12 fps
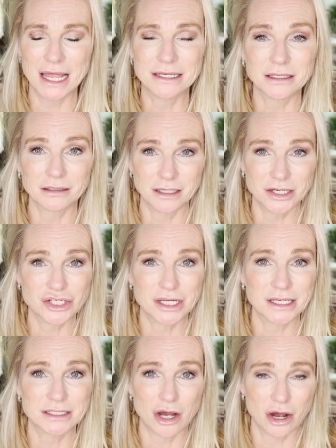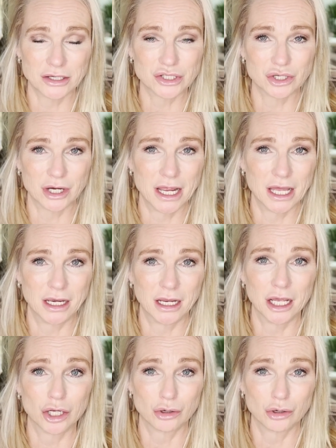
A delicious Austrian